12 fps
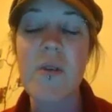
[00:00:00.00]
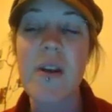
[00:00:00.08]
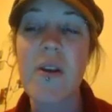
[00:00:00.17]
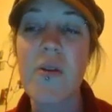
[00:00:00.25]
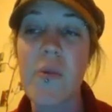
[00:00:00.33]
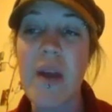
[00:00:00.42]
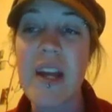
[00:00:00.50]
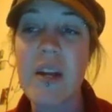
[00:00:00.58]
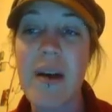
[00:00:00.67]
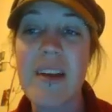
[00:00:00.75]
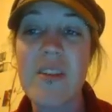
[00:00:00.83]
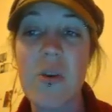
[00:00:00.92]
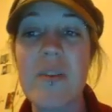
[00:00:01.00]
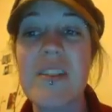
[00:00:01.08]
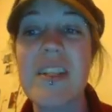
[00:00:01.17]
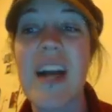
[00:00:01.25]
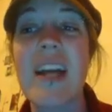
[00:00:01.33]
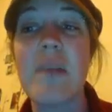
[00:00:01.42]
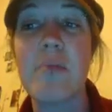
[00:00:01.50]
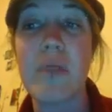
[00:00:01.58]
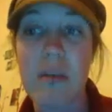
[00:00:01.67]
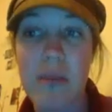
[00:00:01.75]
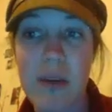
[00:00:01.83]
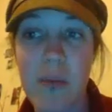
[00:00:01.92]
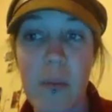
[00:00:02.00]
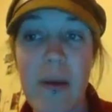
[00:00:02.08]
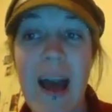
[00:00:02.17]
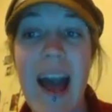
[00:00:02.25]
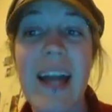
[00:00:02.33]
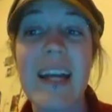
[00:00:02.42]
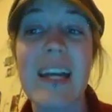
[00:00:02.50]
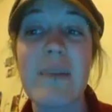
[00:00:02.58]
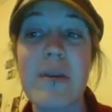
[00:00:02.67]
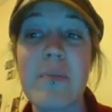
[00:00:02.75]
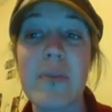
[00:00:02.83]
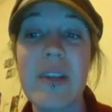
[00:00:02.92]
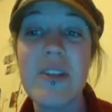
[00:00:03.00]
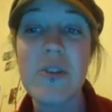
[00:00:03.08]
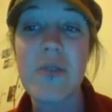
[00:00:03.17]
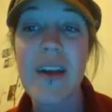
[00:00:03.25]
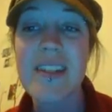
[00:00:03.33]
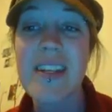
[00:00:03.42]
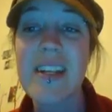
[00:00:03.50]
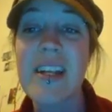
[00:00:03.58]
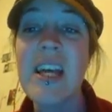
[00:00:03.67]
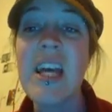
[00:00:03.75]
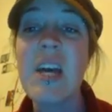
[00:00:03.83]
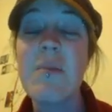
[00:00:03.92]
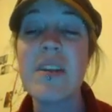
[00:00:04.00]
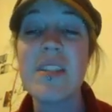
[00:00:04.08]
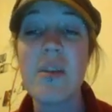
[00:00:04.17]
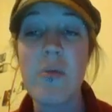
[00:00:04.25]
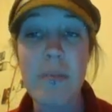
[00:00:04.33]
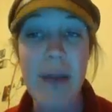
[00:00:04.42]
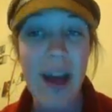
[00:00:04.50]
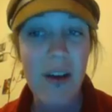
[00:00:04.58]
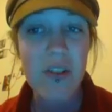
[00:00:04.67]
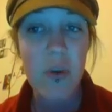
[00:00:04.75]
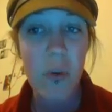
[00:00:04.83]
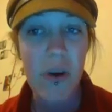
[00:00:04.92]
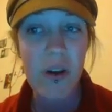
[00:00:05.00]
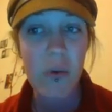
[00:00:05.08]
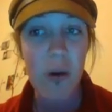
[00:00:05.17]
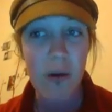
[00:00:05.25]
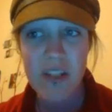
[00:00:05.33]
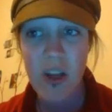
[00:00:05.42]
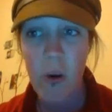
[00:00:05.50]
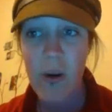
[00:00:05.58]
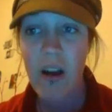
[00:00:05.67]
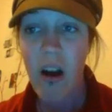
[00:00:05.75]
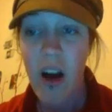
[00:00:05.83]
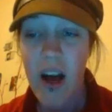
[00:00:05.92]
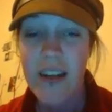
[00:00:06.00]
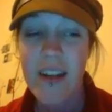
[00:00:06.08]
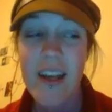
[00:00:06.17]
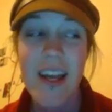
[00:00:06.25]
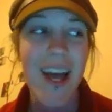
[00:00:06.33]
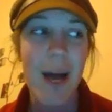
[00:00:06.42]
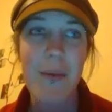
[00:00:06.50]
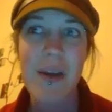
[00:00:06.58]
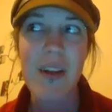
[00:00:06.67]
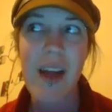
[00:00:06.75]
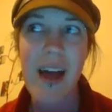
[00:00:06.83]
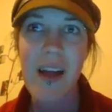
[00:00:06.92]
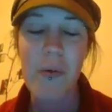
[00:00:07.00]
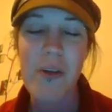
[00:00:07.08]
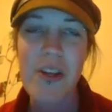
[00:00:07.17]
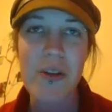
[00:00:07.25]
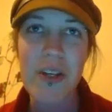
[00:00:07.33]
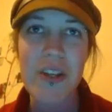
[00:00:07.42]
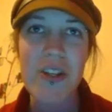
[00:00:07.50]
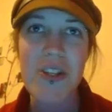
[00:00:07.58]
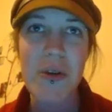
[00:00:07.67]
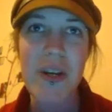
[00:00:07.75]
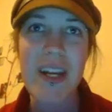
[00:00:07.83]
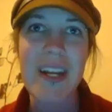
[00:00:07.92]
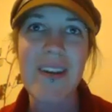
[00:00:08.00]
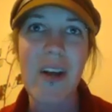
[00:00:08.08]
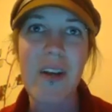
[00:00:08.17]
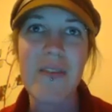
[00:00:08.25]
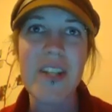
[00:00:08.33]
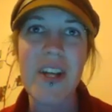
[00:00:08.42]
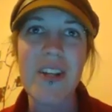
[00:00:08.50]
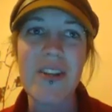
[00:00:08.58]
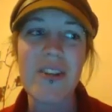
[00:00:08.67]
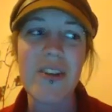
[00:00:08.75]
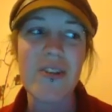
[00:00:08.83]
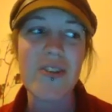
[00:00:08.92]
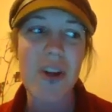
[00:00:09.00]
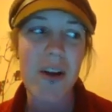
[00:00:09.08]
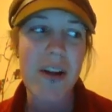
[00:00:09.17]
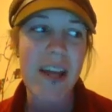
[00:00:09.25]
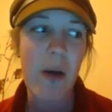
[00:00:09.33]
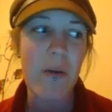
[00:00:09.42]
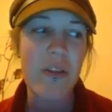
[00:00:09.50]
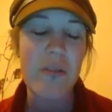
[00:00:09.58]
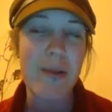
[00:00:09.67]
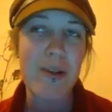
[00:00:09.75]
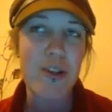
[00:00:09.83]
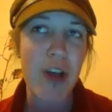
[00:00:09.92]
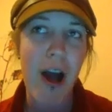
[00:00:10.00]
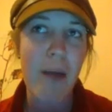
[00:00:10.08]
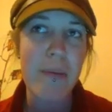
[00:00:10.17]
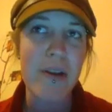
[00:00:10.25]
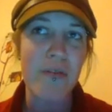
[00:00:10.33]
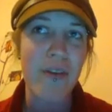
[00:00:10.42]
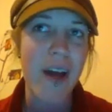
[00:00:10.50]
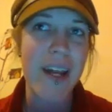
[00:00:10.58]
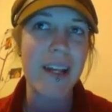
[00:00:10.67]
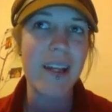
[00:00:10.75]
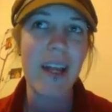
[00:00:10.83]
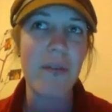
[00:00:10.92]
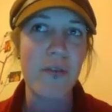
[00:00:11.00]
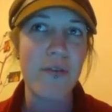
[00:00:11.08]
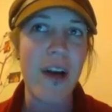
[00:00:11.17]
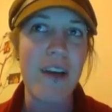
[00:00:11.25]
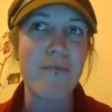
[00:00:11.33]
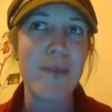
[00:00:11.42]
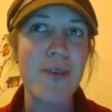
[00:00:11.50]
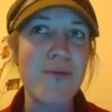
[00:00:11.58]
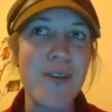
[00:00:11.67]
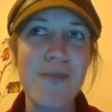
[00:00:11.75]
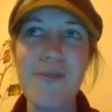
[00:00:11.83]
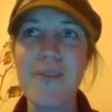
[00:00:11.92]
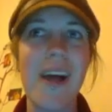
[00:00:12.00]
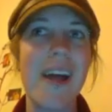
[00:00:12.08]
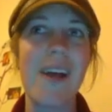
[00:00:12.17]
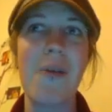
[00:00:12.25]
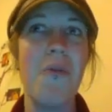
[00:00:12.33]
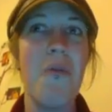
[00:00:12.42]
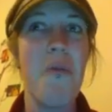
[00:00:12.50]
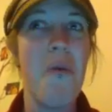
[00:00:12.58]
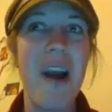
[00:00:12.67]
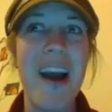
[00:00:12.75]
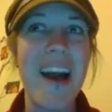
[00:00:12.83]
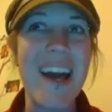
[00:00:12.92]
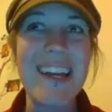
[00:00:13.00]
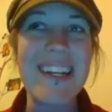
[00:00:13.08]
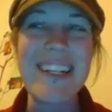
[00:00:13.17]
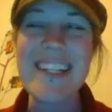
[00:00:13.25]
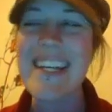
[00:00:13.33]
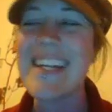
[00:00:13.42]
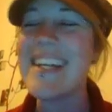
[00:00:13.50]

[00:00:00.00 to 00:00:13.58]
So I know the randomizer was to kind of bring people back, get people interested, because they were bound to wonder what was going on. I mean, hell, when you look at the screen and all of a sudden you're starting out with a Machop and you're fighting a level 5 Mewtwo, like, what?